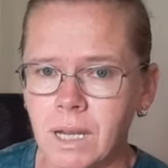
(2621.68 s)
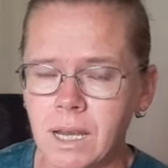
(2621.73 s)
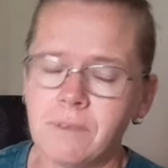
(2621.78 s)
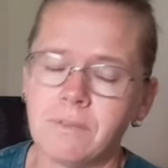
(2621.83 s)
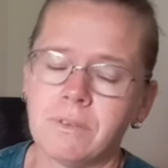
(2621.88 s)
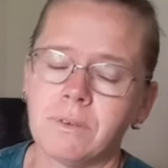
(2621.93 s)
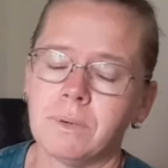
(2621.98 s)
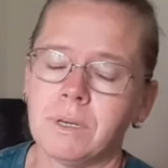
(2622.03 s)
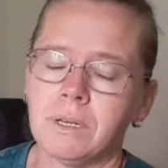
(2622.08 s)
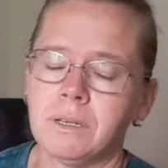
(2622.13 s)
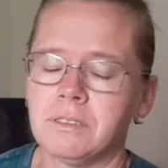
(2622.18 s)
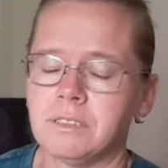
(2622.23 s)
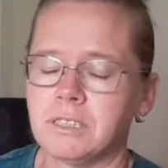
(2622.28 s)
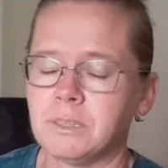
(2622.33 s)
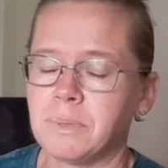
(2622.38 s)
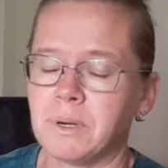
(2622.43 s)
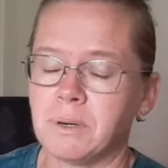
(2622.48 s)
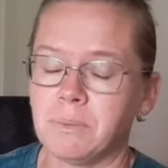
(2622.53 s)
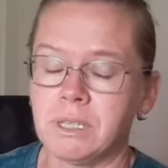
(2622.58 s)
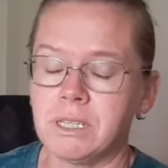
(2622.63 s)
everyone has
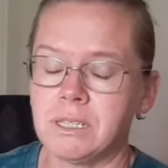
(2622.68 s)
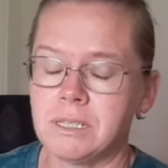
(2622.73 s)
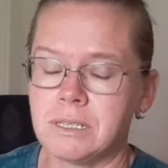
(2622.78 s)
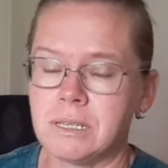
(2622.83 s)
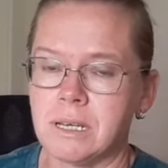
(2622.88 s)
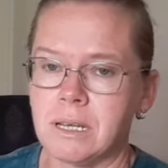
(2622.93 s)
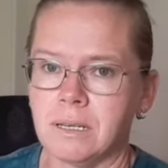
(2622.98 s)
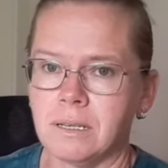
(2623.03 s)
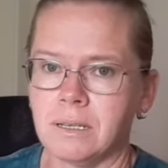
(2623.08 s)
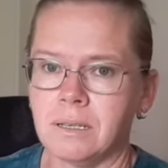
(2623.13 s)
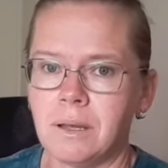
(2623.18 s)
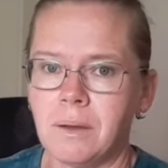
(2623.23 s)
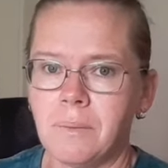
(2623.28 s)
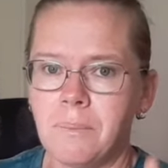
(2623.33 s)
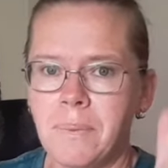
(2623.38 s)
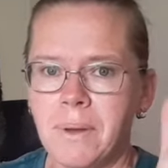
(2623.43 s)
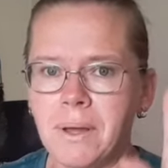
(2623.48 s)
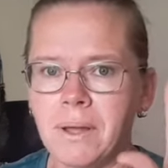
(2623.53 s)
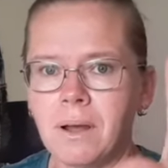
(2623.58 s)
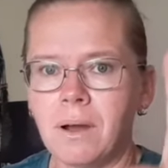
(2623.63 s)
probably seen it,
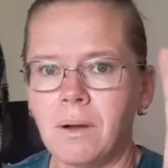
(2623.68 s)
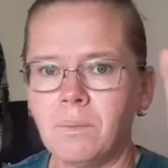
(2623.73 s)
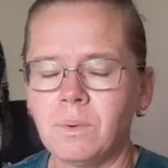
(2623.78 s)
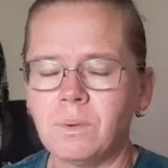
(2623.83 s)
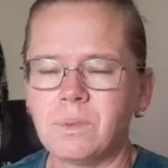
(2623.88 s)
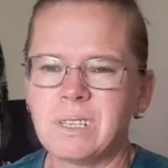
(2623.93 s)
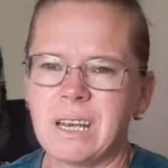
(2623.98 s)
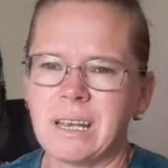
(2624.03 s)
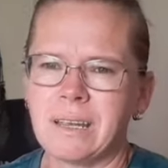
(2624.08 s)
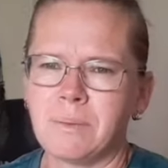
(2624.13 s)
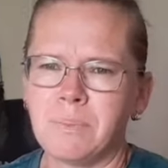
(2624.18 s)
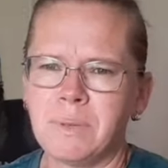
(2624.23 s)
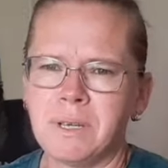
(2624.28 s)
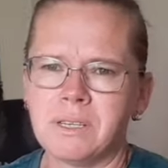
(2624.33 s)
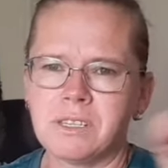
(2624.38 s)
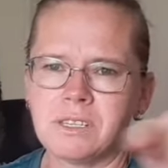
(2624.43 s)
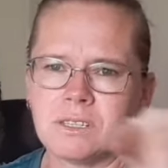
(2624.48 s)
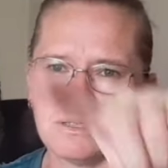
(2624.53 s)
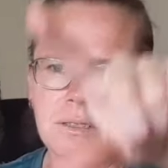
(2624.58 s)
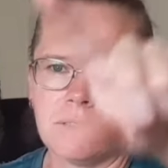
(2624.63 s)
but I will take a
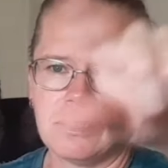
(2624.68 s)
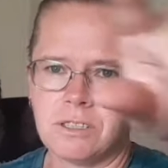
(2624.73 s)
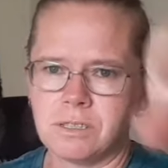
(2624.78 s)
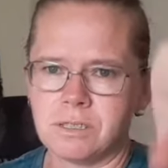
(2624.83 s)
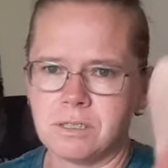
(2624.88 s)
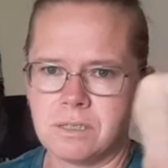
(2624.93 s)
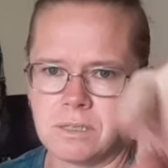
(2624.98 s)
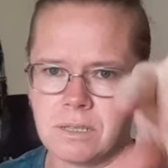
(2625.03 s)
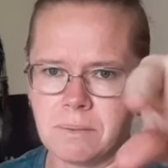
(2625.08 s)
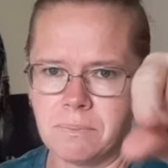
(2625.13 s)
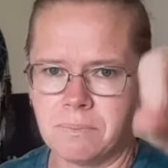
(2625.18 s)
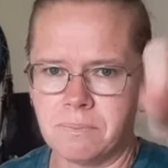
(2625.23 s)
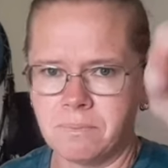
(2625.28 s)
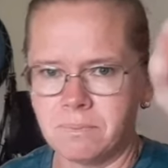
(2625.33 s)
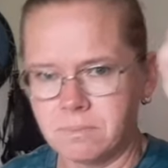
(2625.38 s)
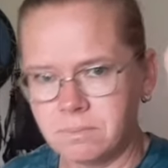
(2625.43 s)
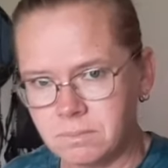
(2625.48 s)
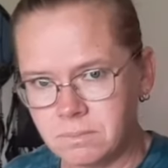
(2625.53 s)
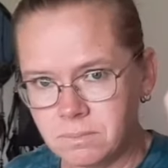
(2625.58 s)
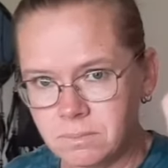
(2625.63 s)
picture and just
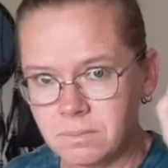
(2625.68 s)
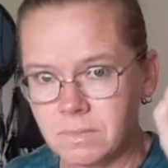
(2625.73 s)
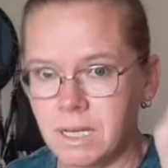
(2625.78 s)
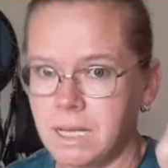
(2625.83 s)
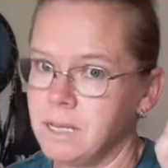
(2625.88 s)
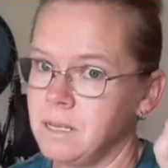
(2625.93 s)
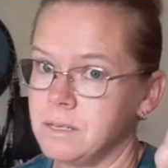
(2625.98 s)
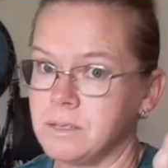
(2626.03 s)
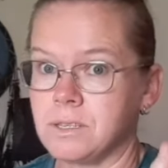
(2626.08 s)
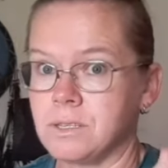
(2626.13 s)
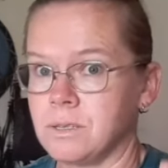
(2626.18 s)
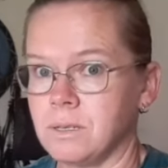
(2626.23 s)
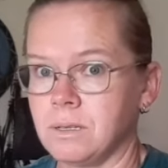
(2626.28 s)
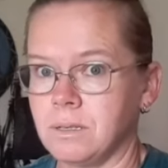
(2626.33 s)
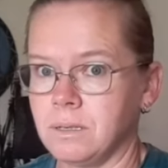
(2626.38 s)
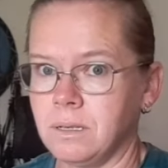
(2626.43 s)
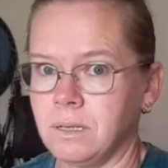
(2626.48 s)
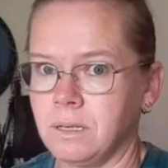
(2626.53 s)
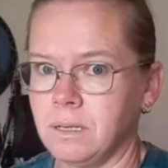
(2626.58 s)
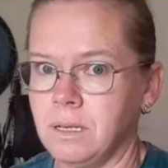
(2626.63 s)
insert
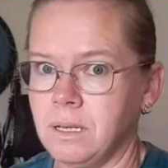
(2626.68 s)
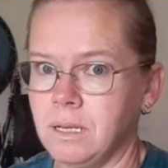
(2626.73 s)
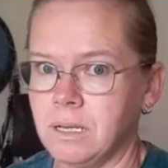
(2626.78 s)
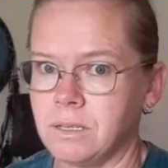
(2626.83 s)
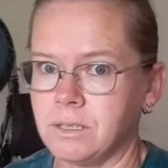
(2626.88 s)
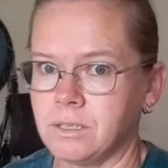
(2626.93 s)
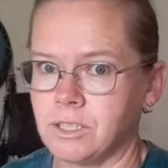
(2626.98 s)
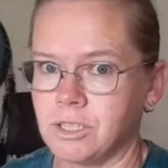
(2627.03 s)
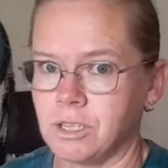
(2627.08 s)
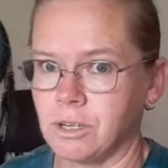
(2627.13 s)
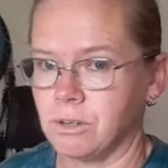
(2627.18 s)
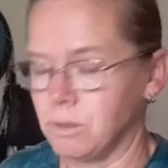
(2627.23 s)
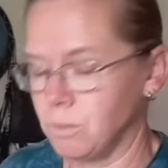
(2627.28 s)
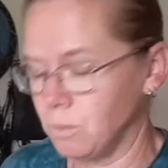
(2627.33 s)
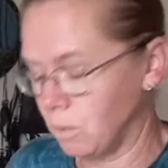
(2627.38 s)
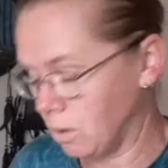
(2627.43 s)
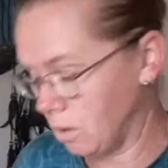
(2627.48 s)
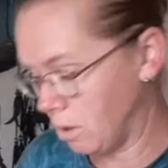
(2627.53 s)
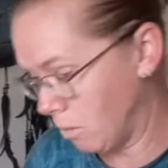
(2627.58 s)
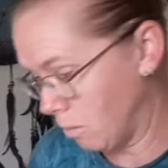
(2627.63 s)
it in here to show you
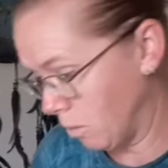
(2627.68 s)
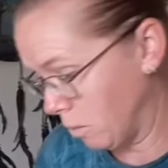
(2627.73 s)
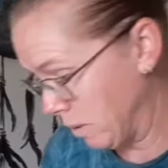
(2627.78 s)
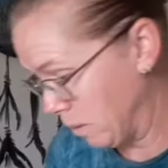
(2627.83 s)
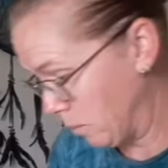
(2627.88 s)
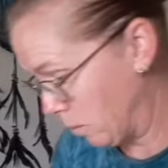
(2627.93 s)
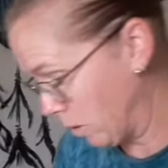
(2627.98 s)
what I will be